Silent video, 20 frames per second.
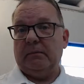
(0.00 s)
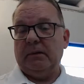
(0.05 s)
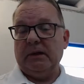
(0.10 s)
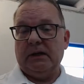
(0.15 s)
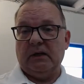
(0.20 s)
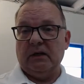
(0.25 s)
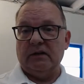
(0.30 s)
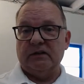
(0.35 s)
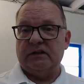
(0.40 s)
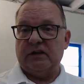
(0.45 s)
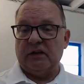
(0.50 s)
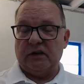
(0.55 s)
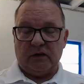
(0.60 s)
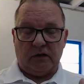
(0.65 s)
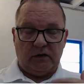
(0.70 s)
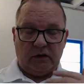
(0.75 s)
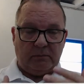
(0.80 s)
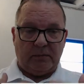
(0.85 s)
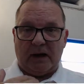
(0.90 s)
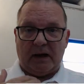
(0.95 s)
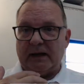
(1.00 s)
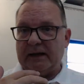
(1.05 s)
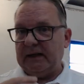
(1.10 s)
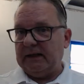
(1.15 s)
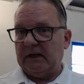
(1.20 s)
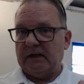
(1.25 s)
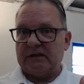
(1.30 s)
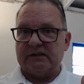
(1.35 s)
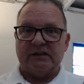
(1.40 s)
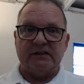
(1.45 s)
because the body
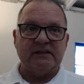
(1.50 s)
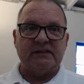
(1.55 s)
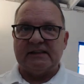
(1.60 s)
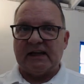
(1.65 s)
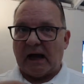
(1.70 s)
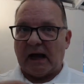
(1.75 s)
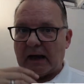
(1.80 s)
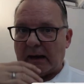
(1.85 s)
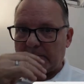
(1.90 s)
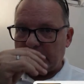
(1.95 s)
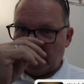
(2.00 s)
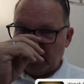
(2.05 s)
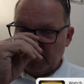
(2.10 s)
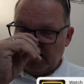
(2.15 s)
doesn't stop.